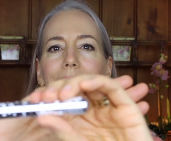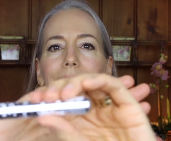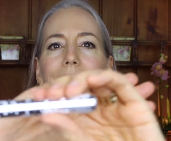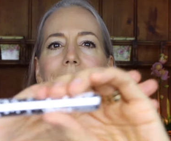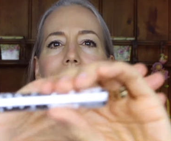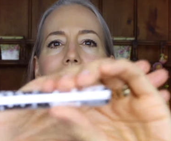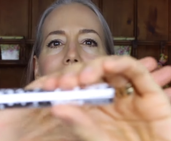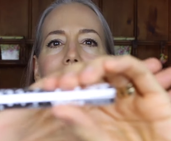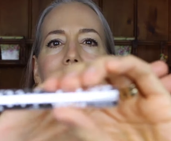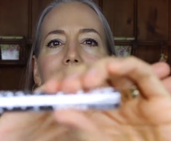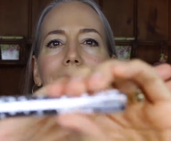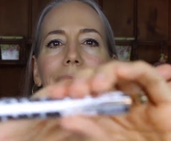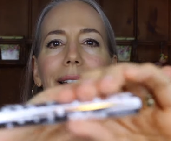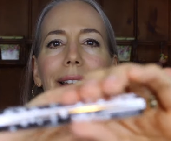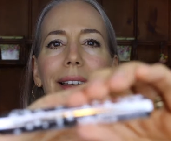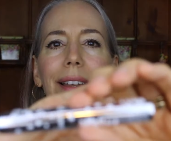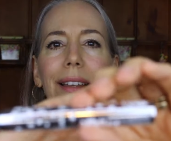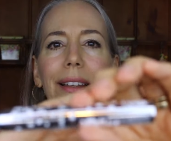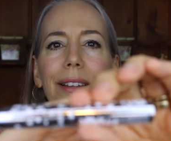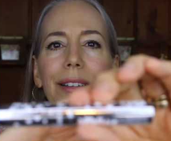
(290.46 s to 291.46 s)

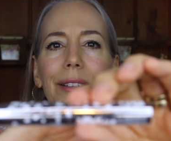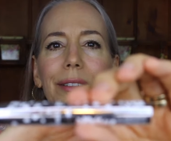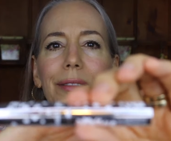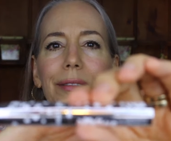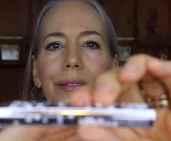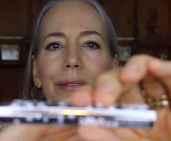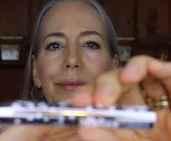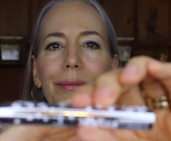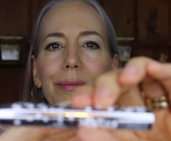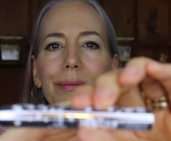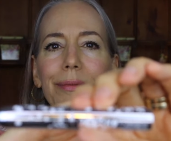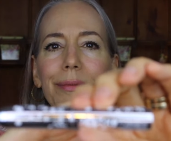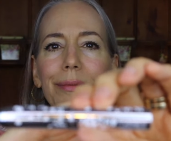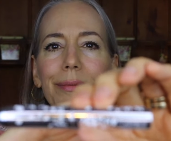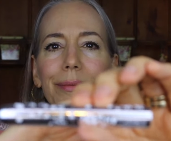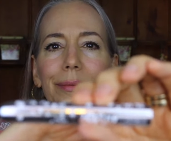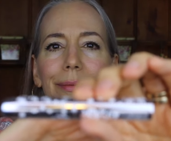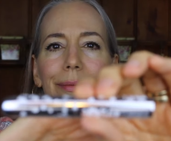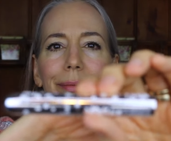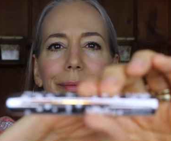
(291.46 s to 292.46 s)

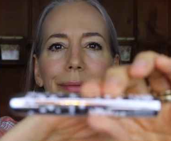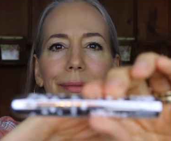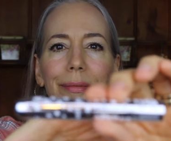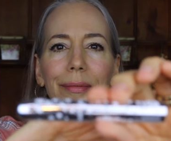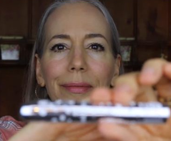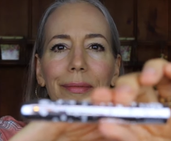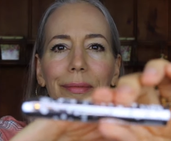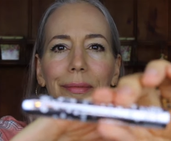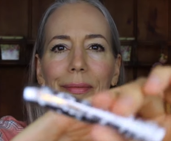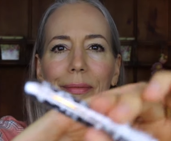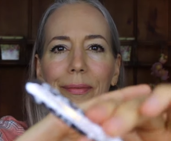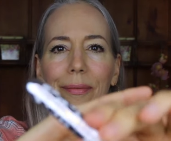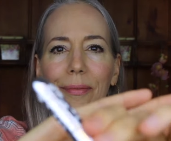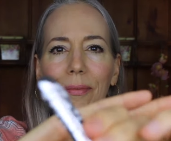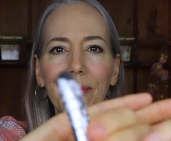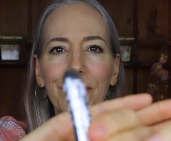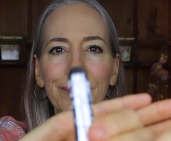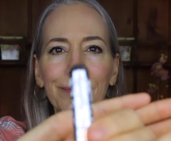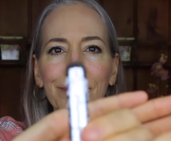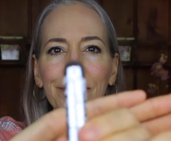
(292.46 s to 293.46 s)

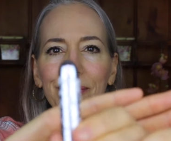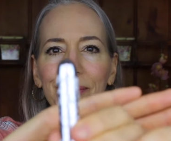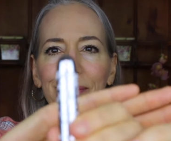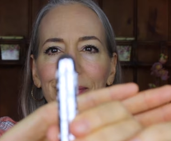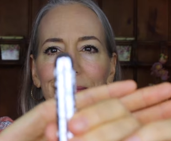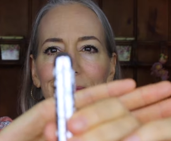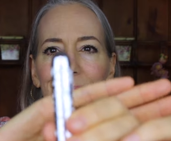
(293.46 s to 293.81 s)
Nobody speaks.